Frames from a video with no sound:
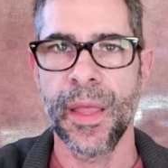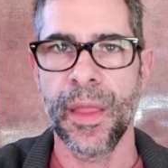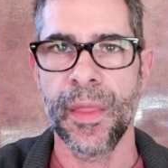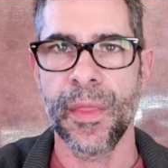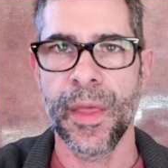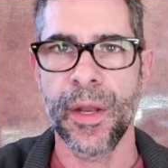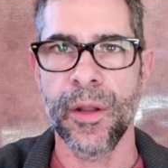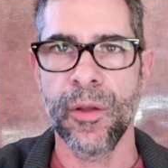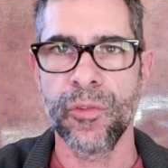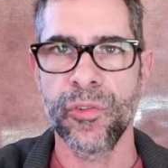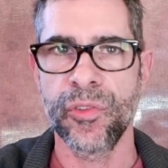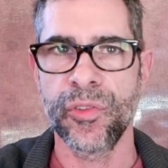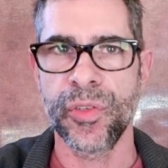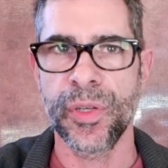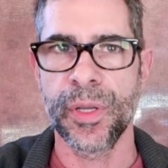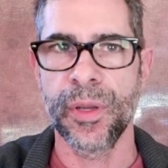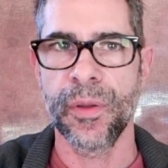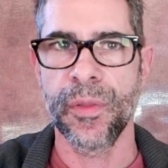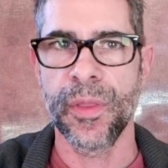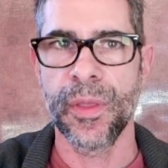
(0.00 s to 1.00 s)
they don't
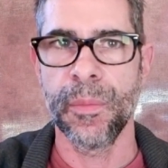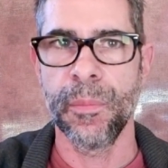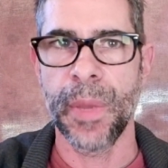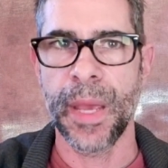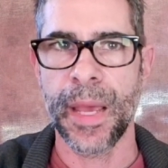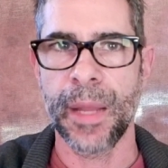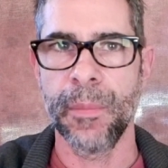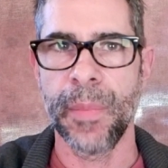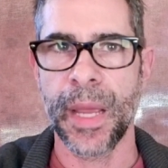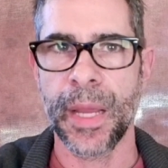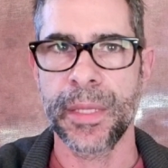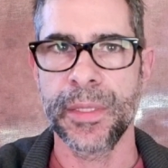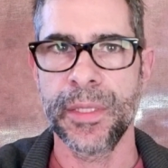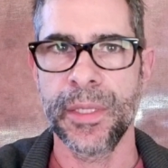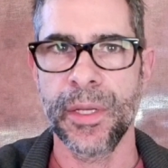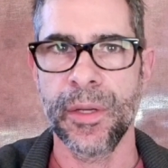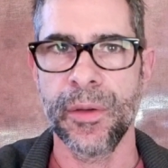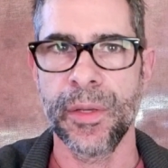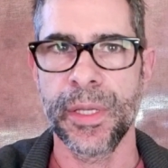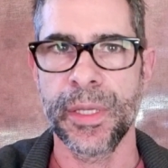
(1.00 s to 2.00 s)
trigger the bad
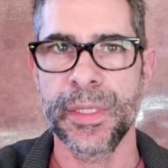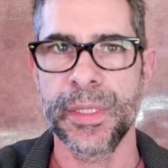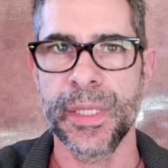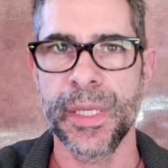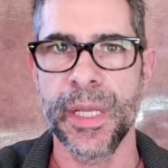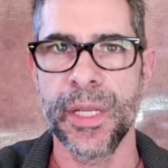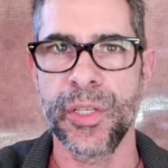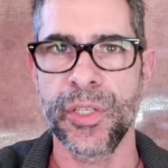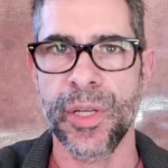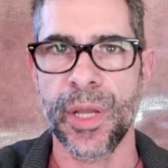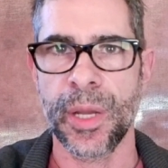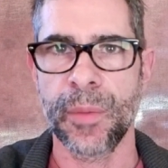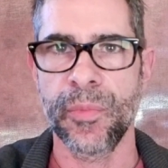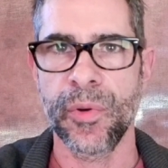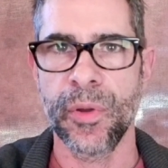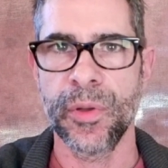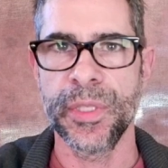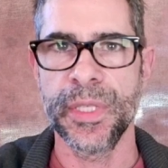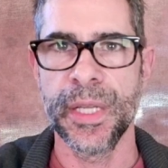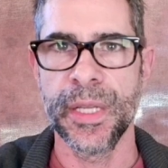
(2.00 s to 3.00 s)
bacteria's heat shock
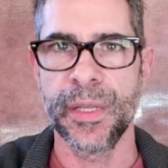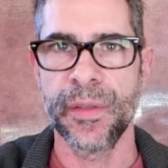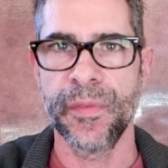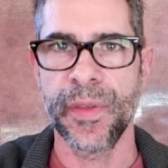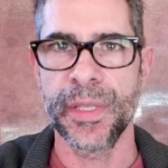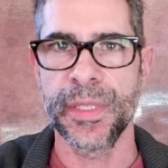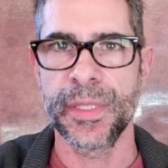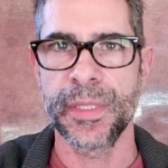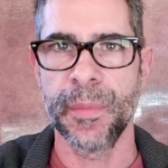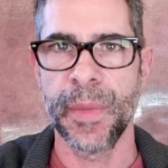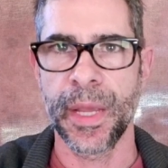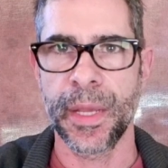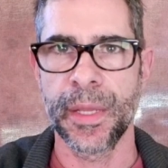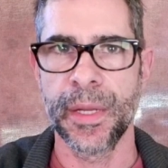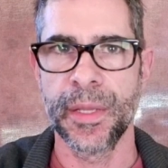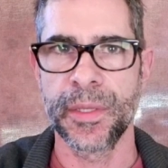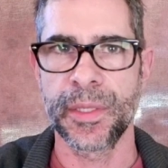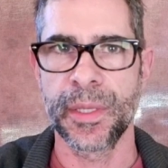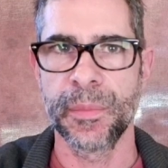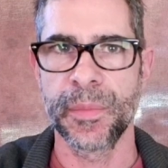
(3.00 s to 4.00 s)
protein defense
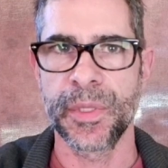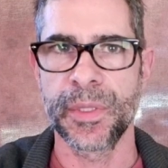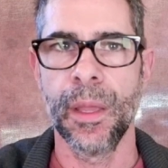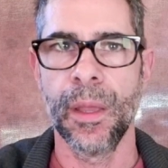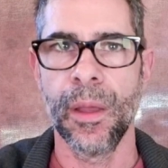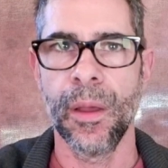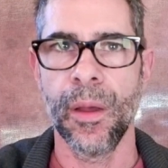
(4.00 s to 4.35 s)
mechanisms.